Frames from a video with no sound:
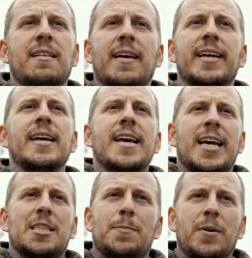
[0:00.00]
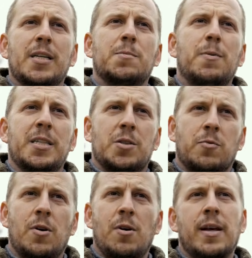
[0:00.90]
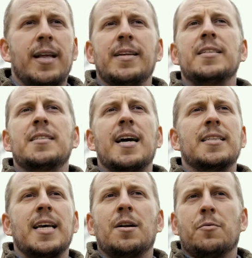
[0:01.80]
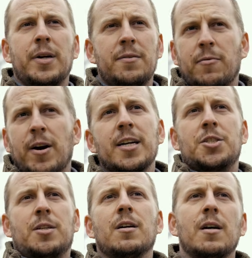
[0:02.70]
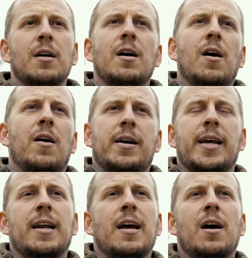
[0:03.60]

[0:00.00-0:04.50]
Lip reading: that, like, experience plays a role, and these guys get a refresher on it